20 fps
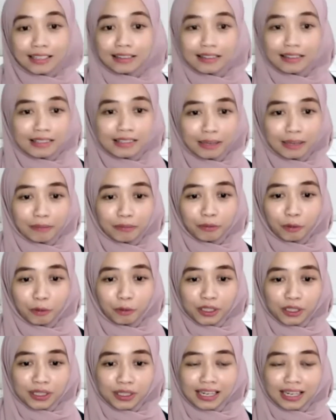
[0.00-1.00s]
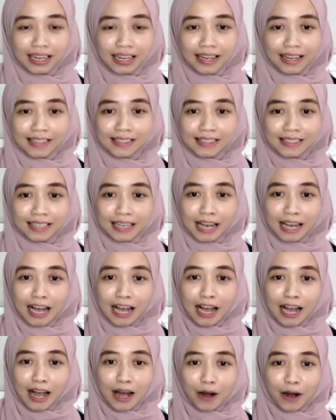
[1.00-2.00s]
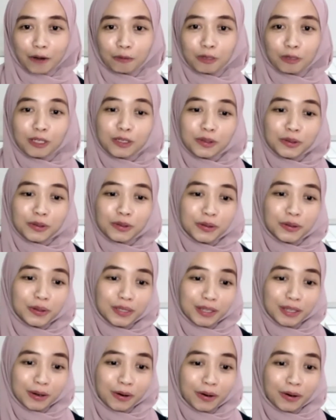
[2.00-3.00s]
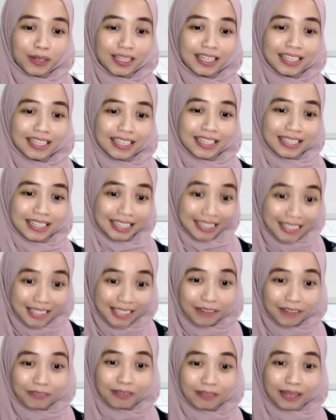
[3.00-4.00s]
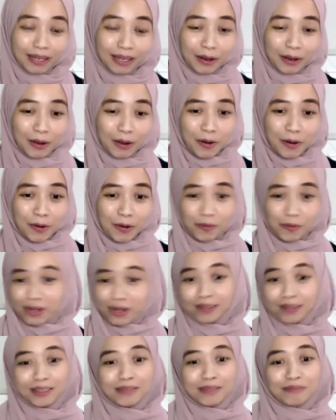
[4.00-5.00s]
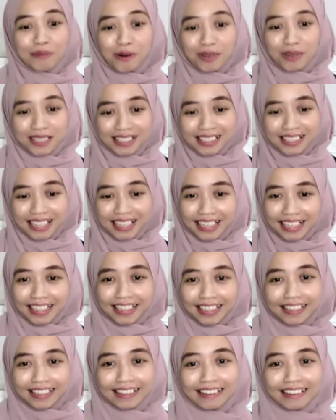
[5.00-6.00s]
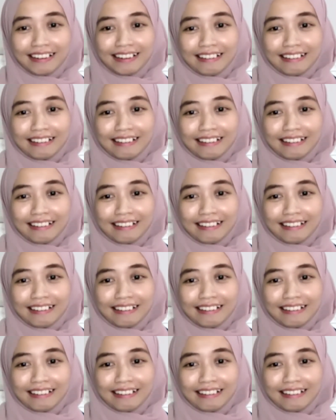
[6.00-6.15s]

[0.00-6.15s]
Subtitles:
the same question, like asking, will you do the collar itself, like without the box thing, like